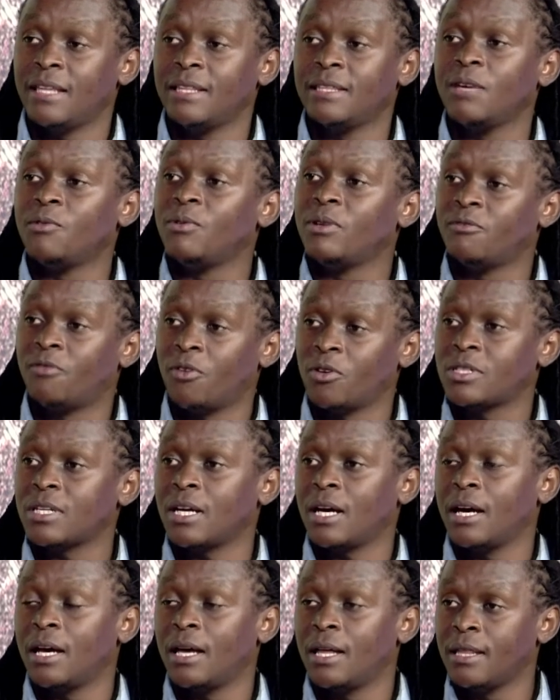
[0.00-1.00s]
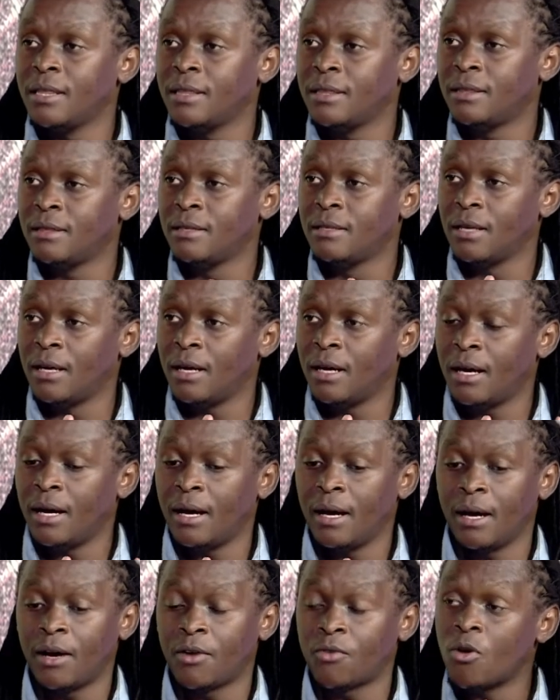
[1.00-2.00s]
then they will vote
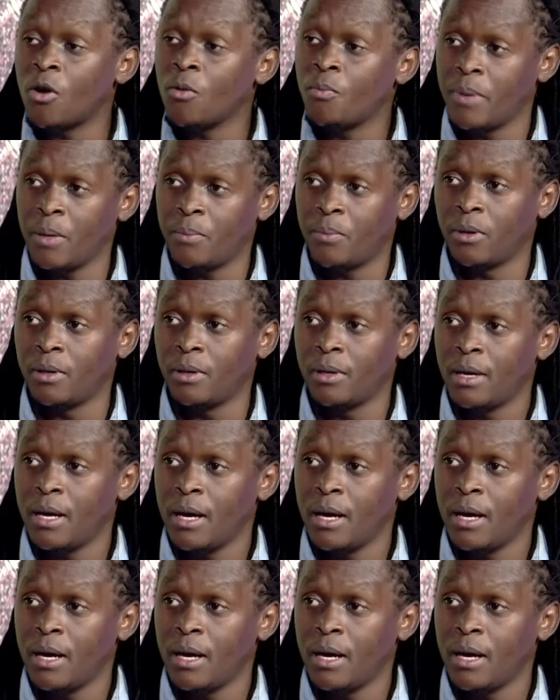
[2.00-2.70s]
uh, wrong people.